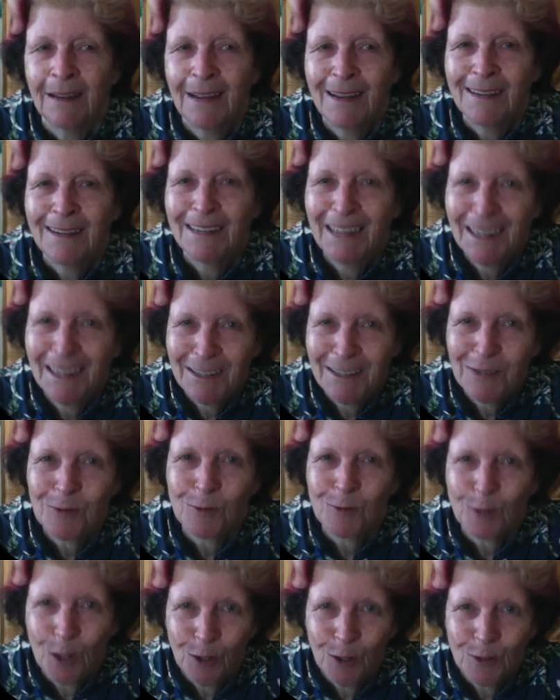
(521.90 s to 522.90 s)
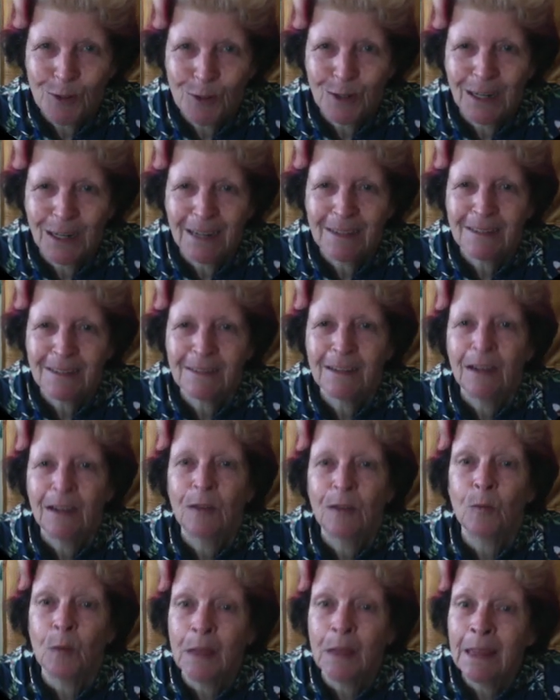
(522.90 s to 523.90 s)
textural contrast
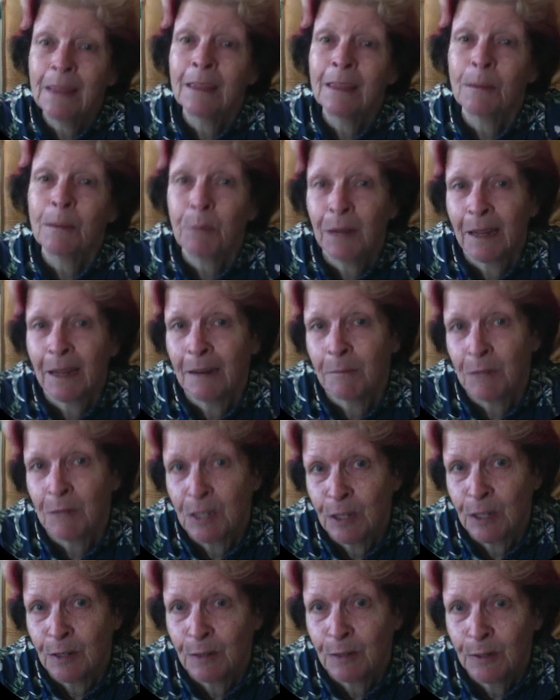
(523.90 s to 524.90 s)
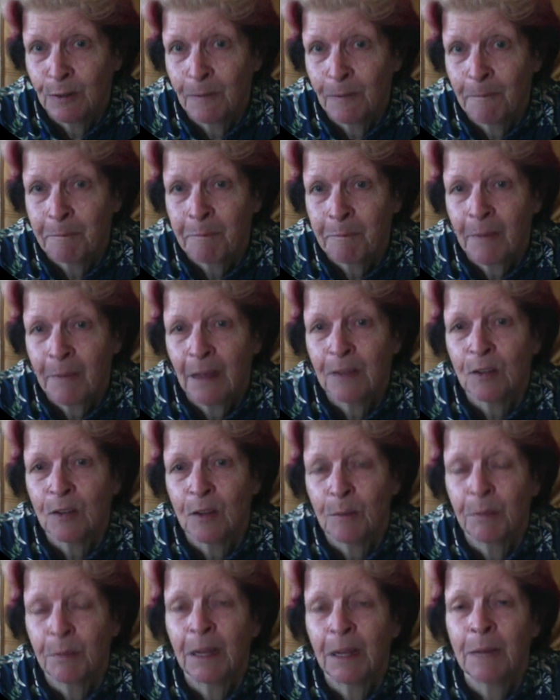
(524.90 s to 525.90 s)
within the plant material. So
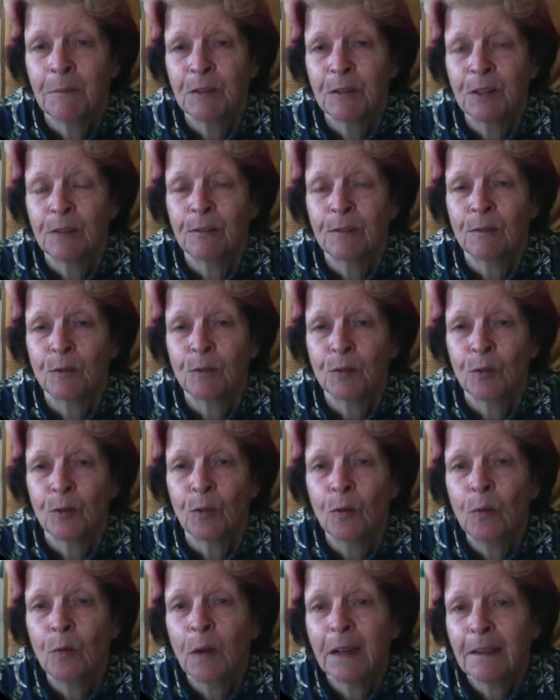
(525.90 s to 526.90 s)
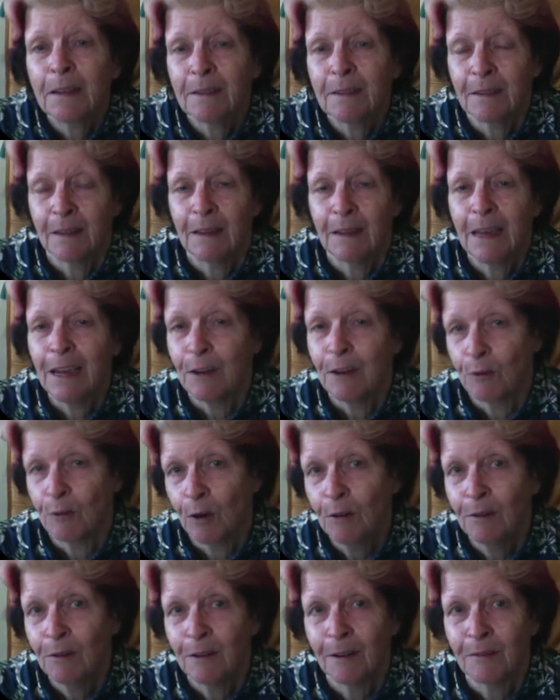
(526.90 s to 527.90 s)
the plant material was always the
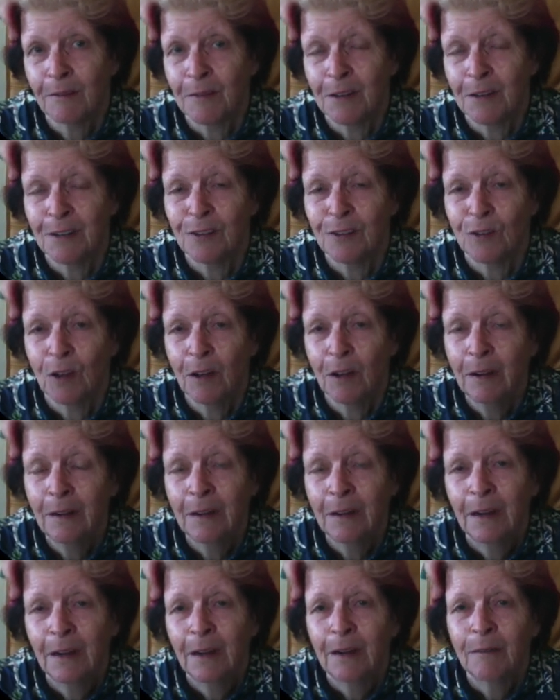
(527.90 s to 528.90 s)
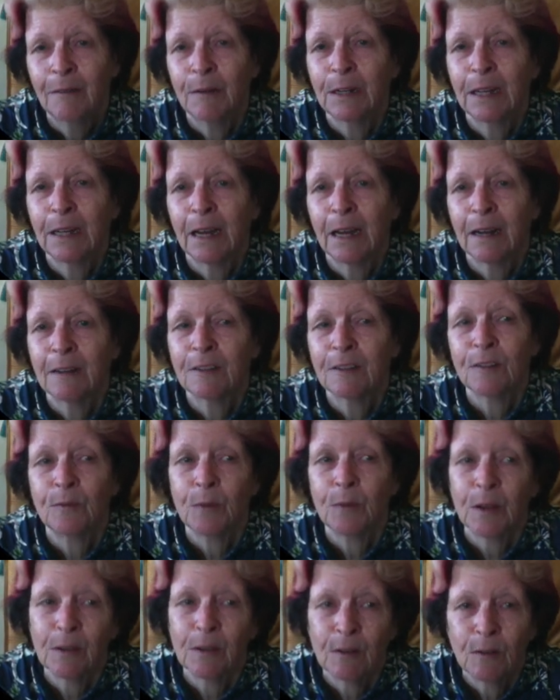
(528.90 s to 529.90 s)
hero of the design, regardless of
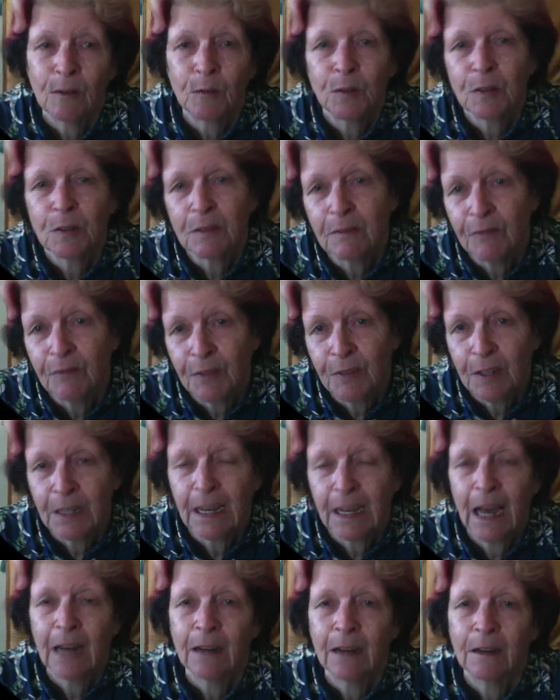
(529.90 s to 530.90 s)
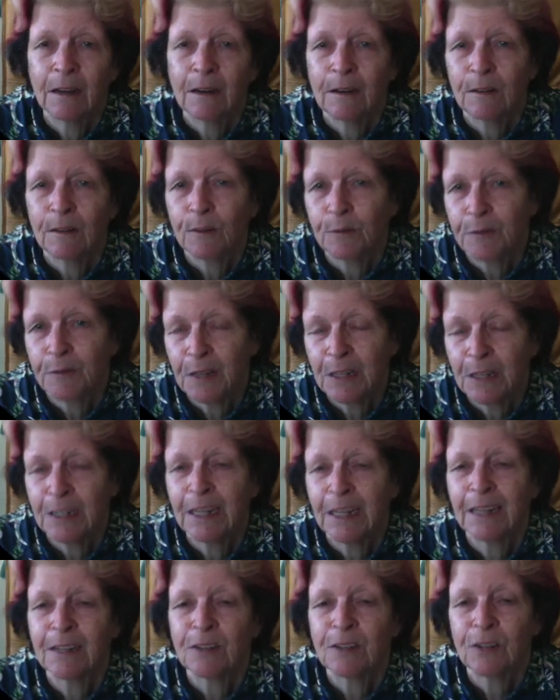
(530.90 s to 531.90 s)
whether it was for the colour or for the
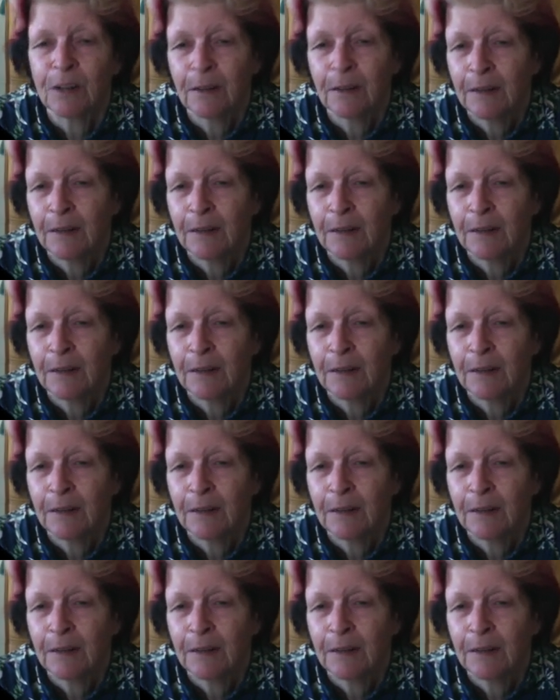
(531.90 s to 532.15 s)
texture.